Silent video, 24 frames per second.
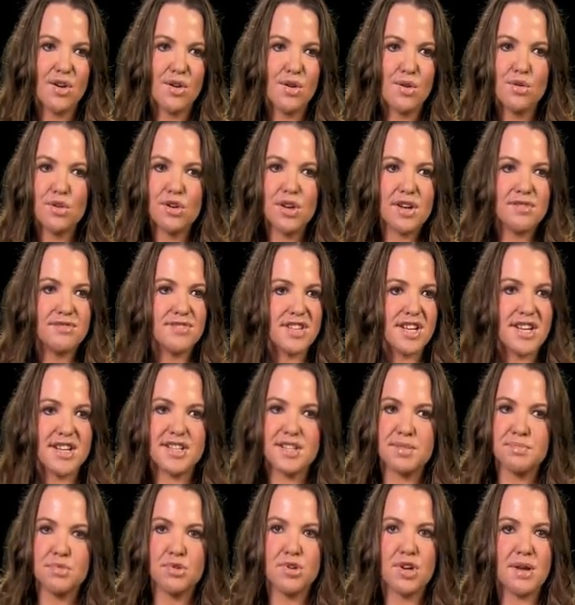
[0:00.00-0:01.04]
All I've done
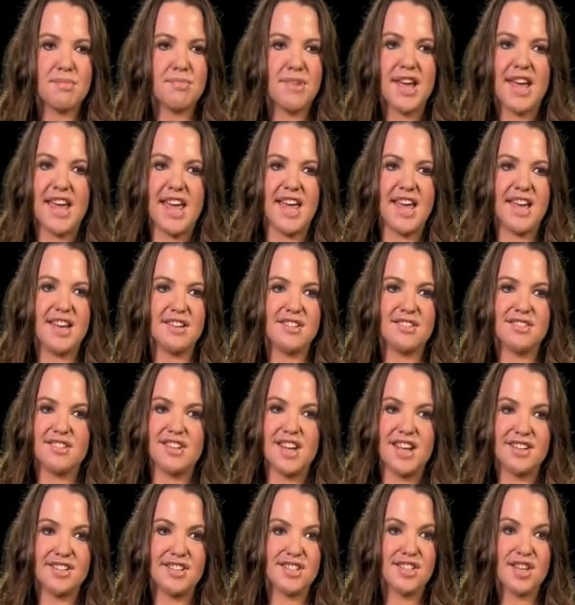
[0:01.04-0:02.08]
is put up my hand
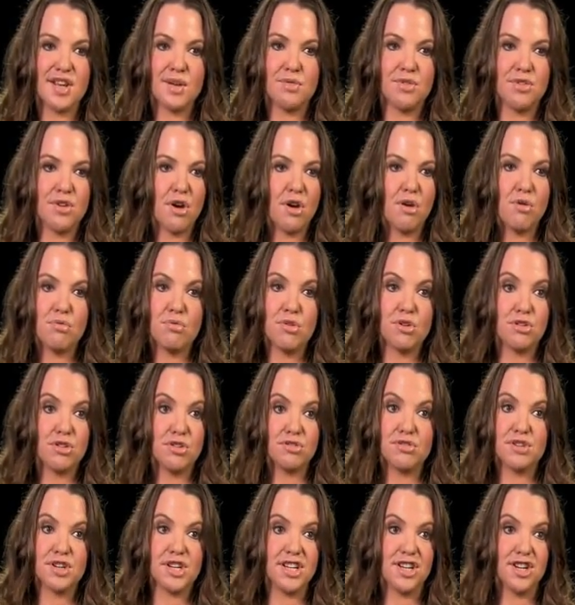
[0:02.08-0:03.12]
and say what the whole world
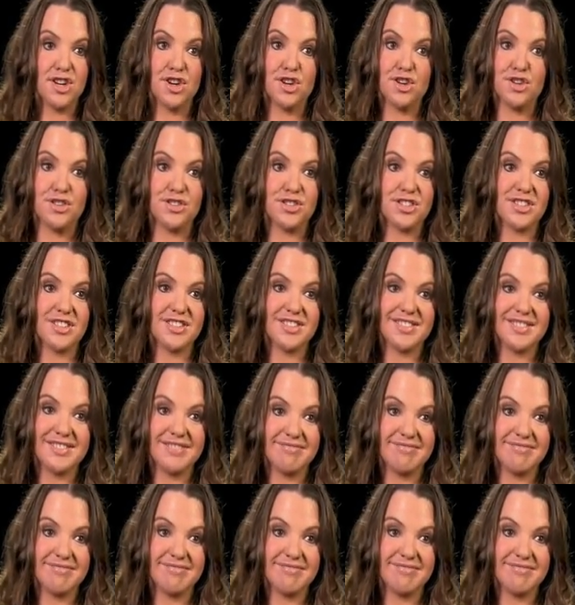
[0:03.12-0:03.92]
already knows.